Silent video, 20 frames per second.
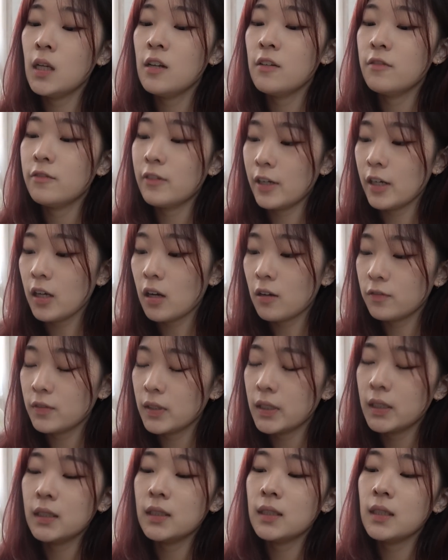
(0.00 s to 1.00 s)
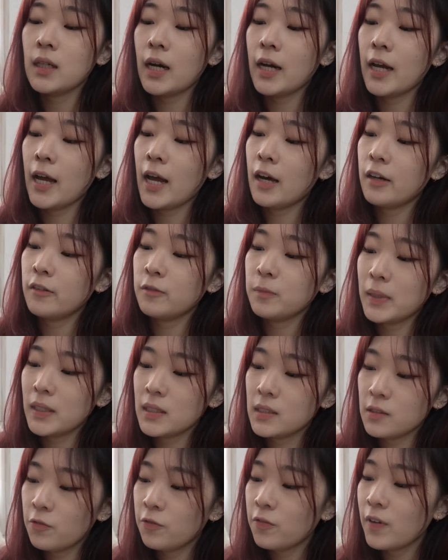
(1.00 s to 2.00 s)
very often. I have my
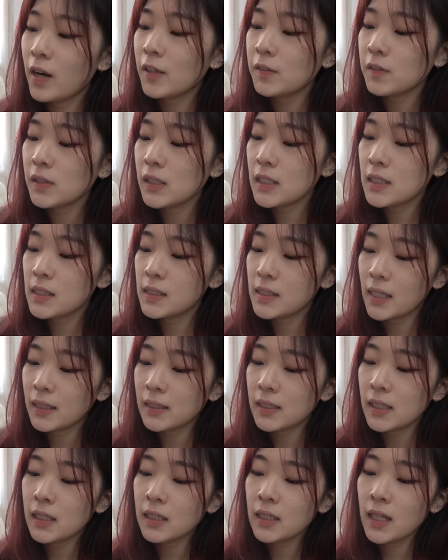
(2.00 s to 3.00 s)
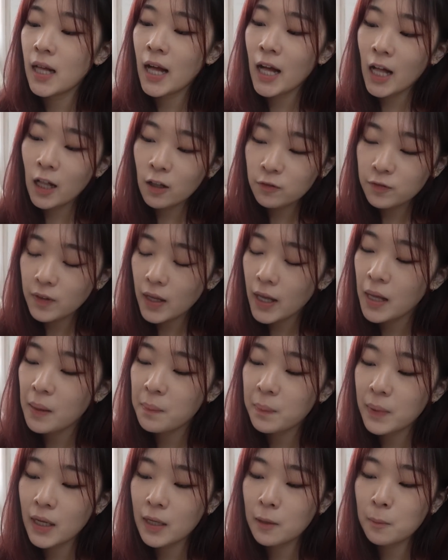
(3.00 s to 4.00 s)
Safari setting, health
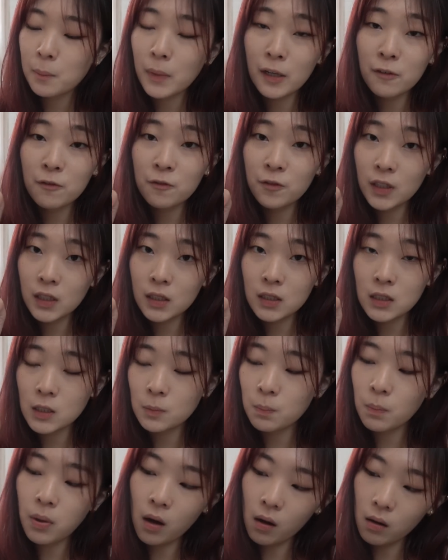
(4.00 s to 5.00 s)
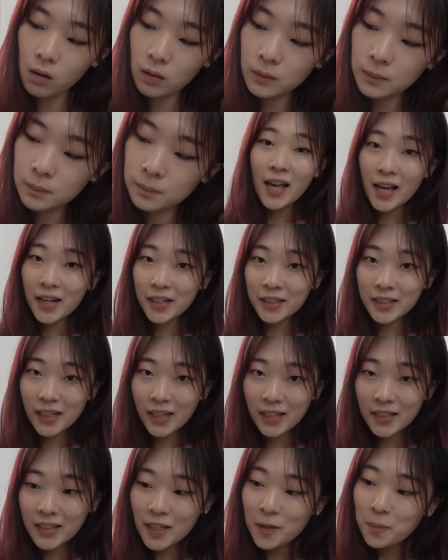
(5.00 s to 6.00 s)
app, and my fitness pal. And
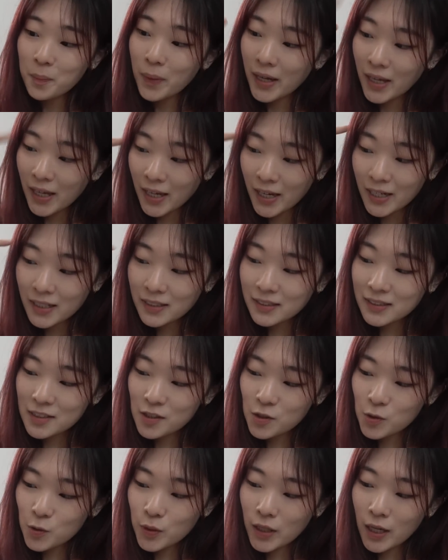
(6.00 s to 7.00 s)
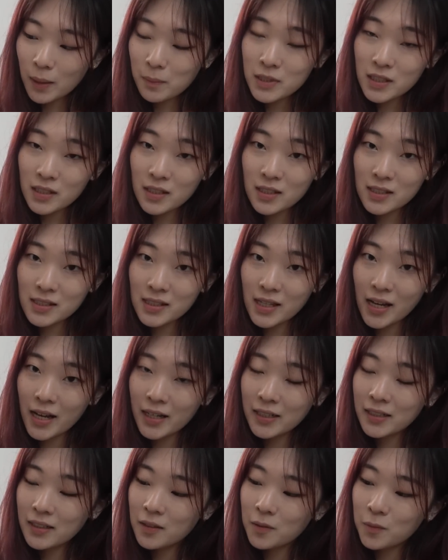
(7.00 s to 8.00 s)
again, in my head, this two comes in a
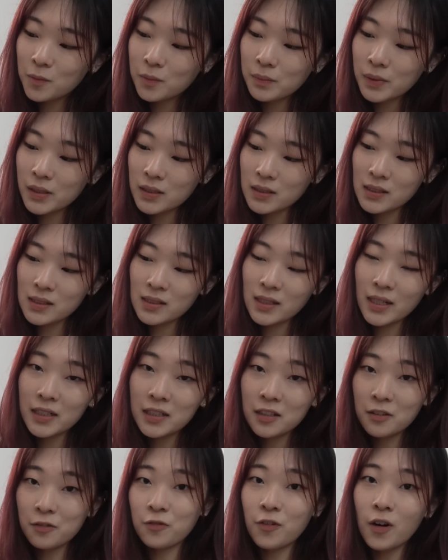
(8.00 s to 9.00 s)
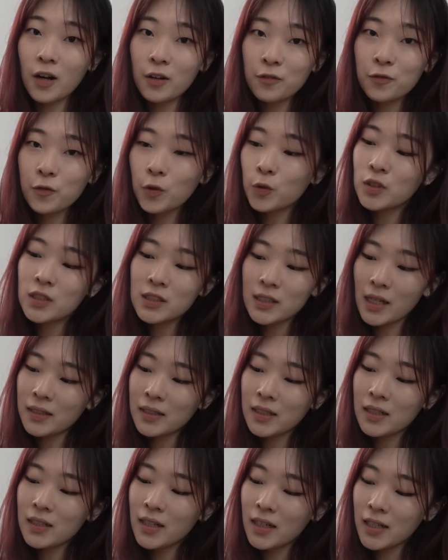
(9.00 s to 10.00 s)
set because it's like default phone
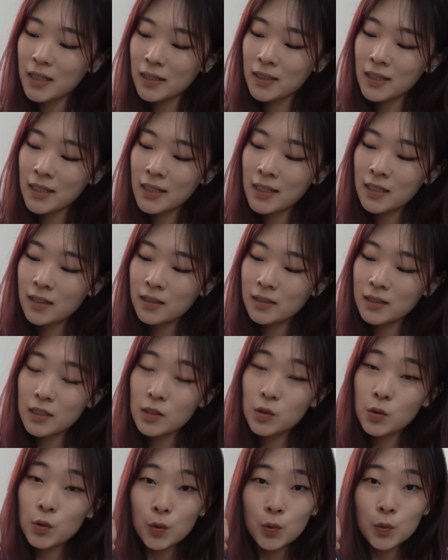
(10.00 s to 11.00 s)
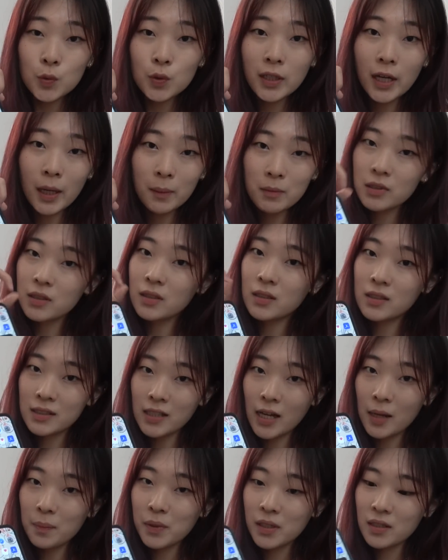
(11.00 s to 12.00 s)
setting, and these two comes in a
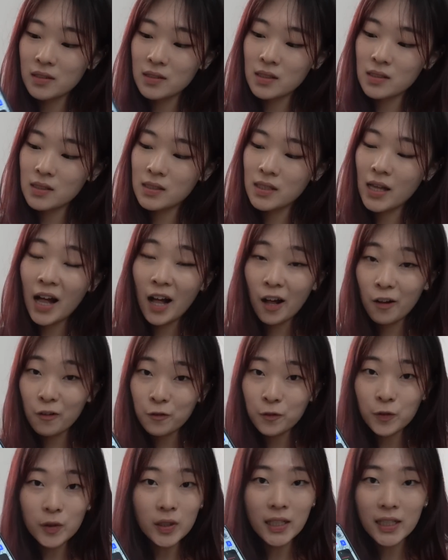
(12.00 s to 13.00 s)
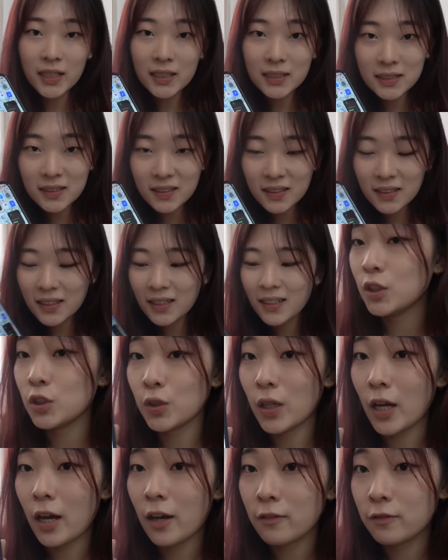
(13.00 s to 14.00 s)
set because it's health related. So
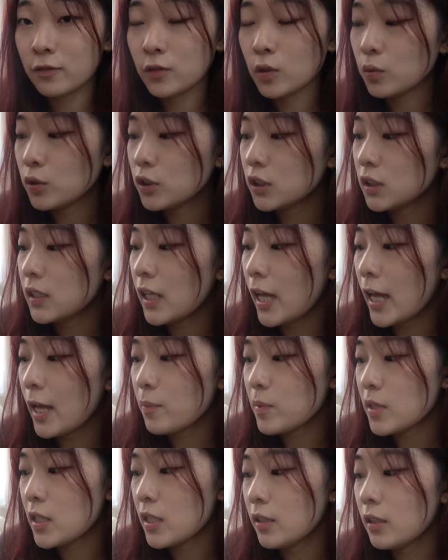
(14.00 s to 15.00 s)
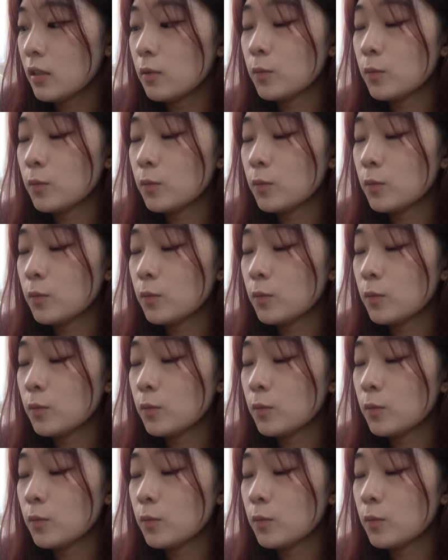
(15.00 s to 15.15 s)
I have Notion app here,